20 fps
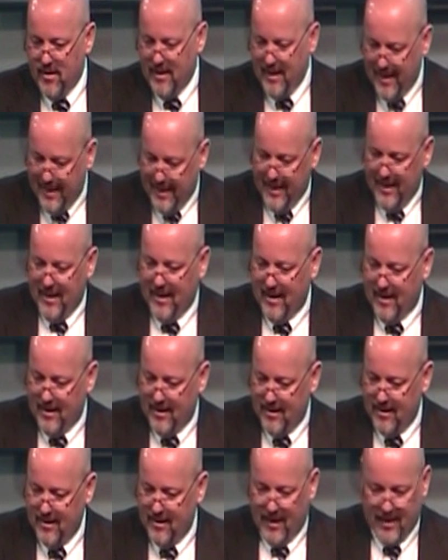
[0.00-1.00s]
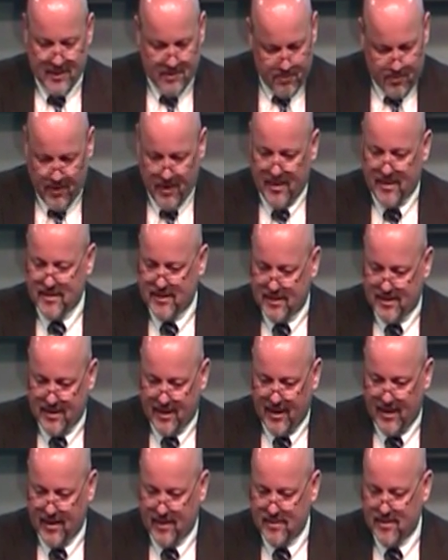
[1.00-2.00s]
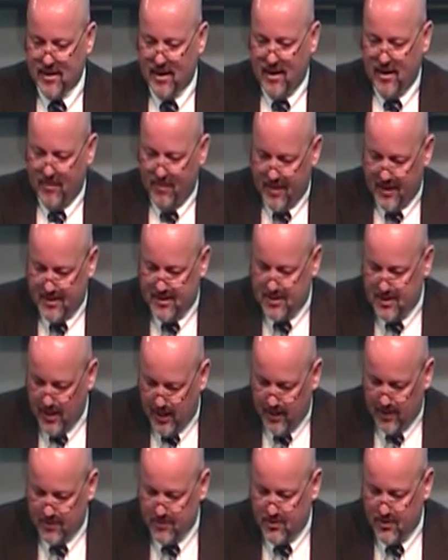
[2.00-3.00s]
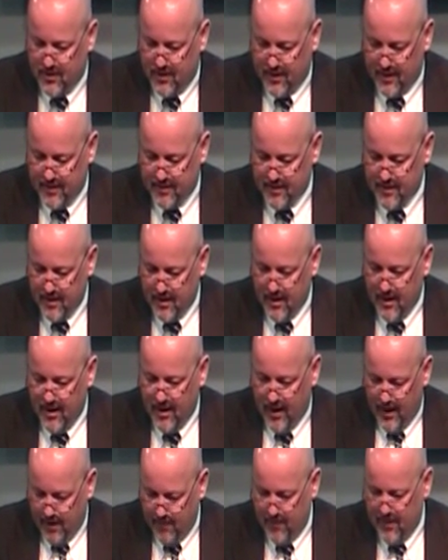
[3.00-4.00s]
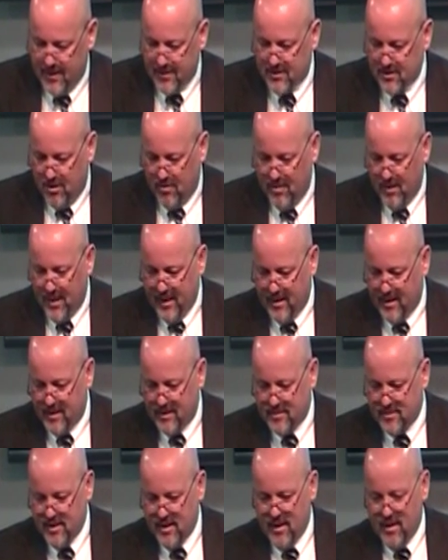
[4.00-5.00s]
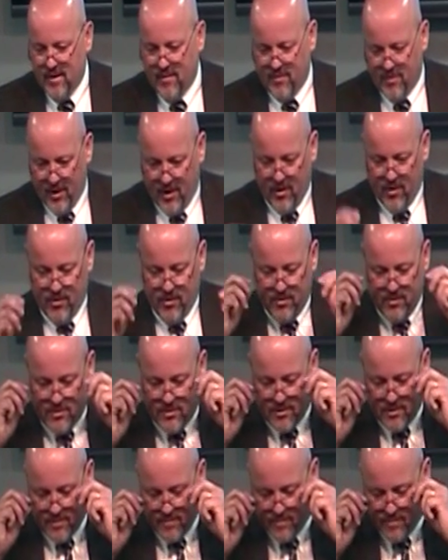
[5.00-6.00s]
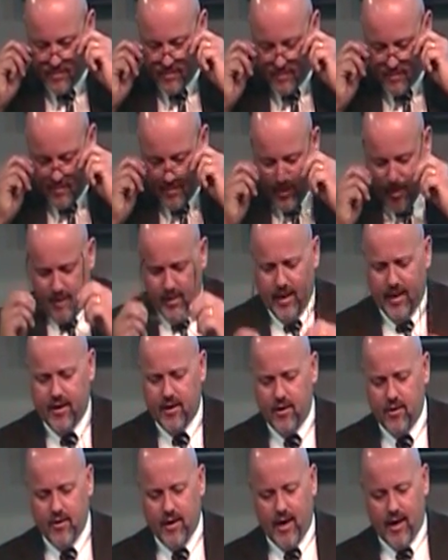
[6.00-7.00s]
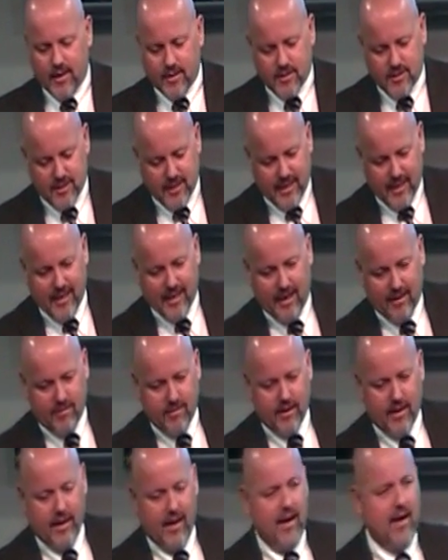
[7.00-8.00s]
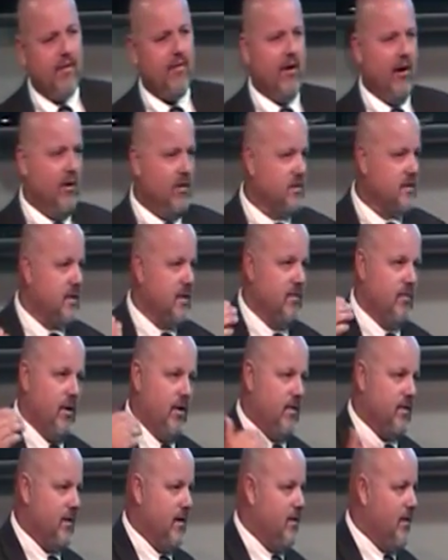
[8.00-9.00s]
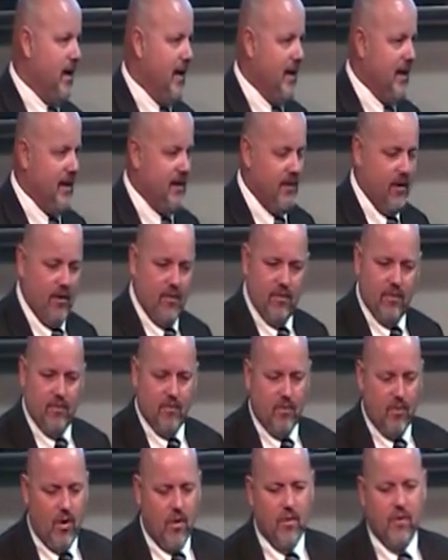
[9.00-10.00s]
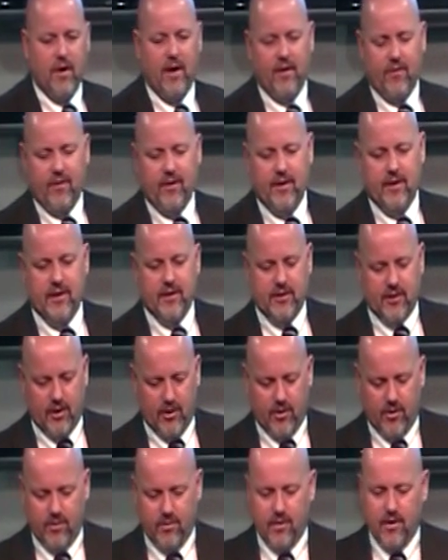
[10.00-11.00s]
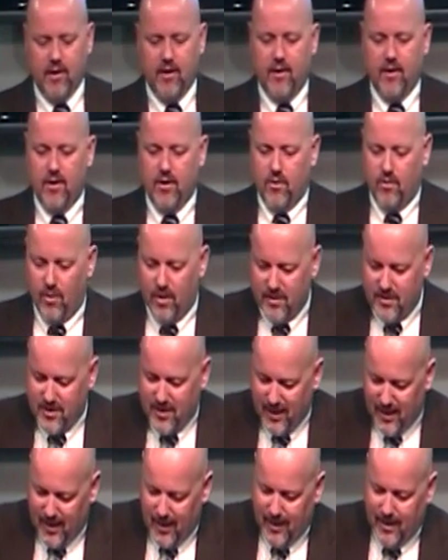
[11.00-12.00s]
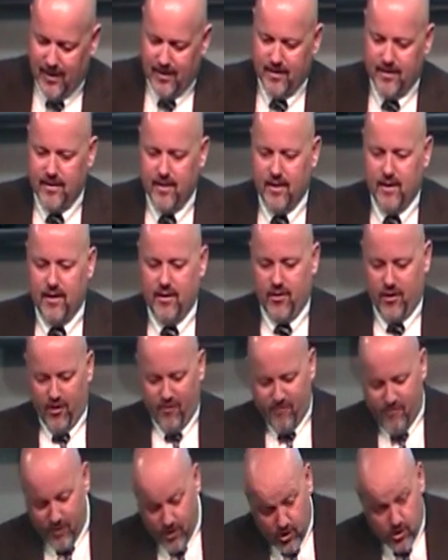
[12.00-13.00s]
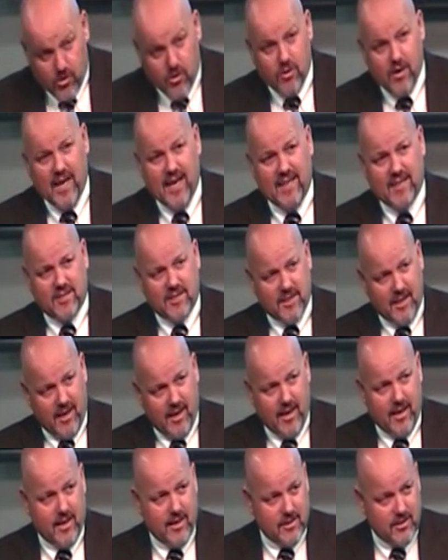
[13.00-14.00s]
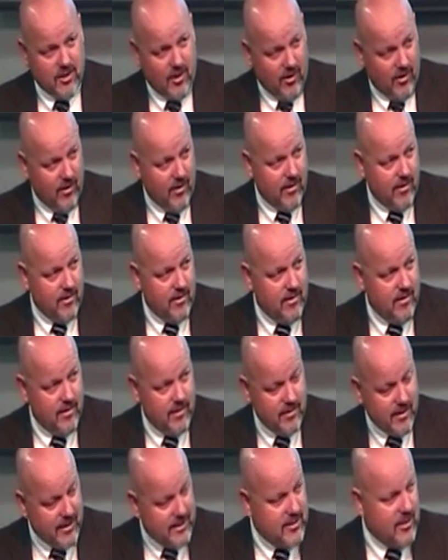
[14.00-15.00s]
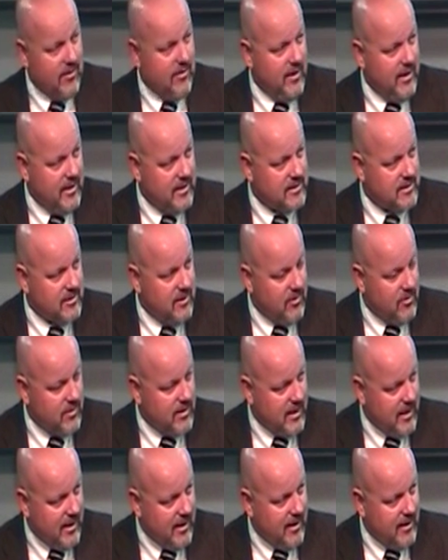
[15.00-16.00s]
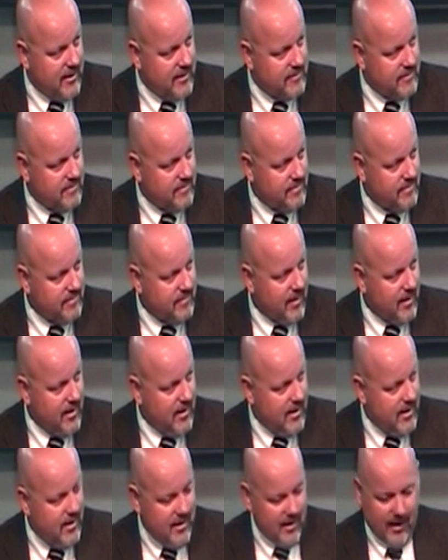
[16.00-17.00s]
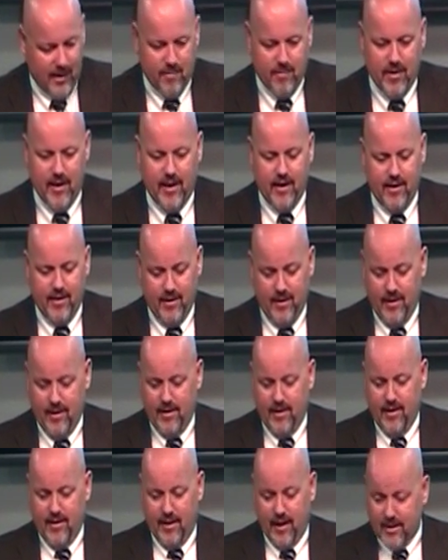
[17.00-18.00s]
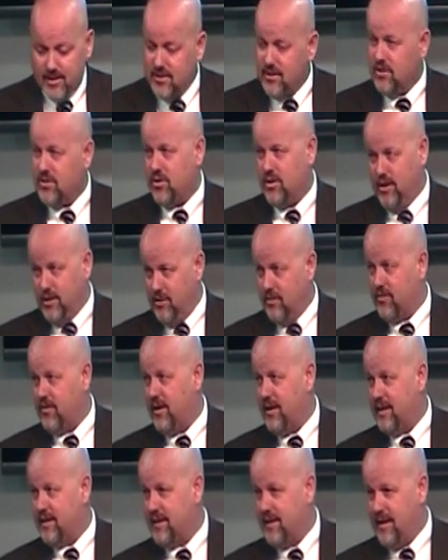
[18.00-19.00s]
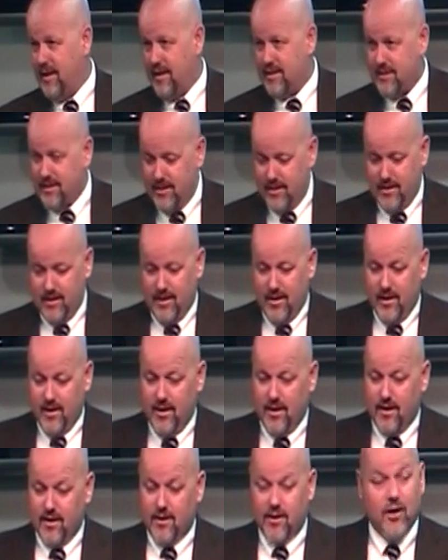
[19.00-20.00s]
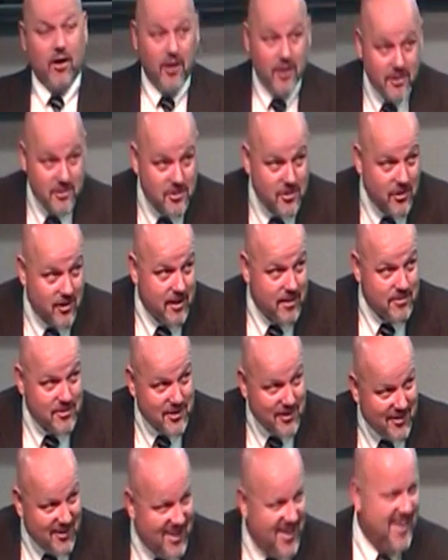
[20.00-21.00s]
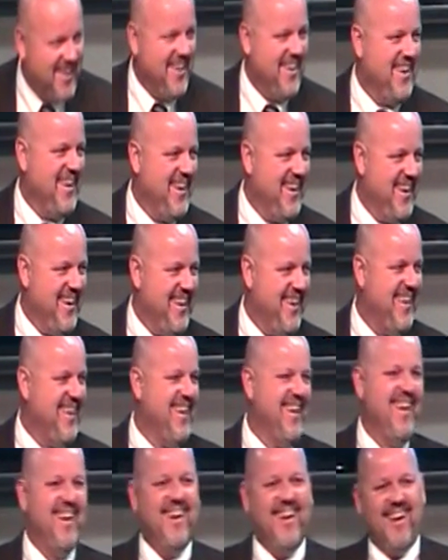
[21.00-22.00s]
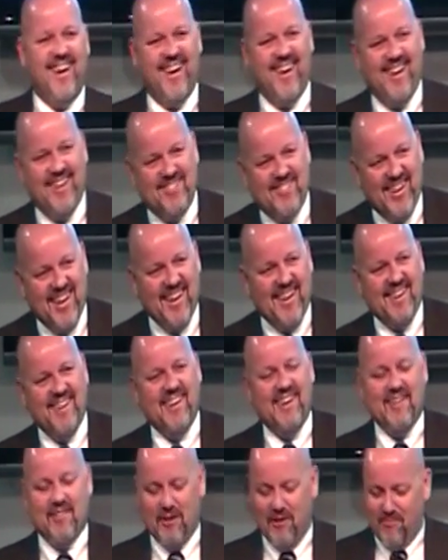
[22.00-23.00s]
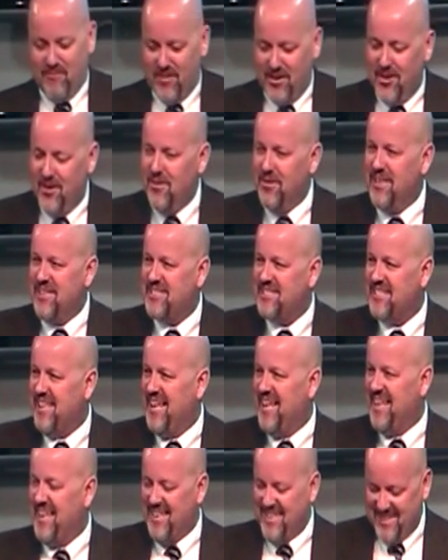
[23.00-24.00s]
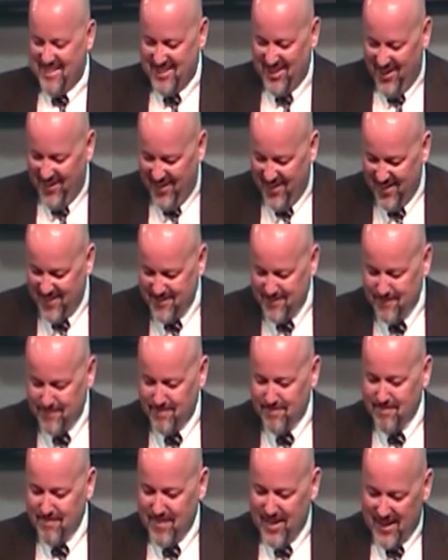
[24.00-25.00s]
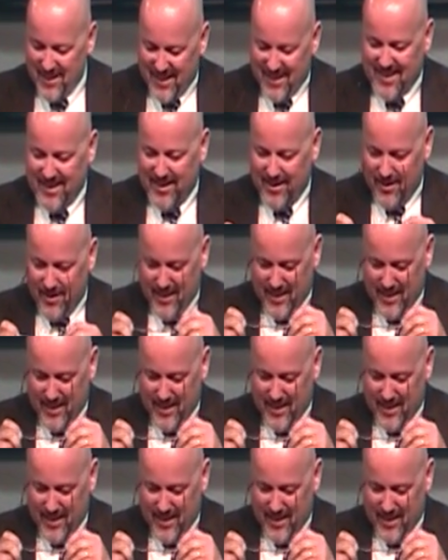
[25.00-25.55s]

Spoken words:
in, that's present tense, the children of disobedience. Those that do not seek after God. Those that won't know, don't want nothing to do with God. The fool has said in his heart that there is no God. Amen? That's the truth right there. That's a good scripture. Amen? The fool has said in his heart that there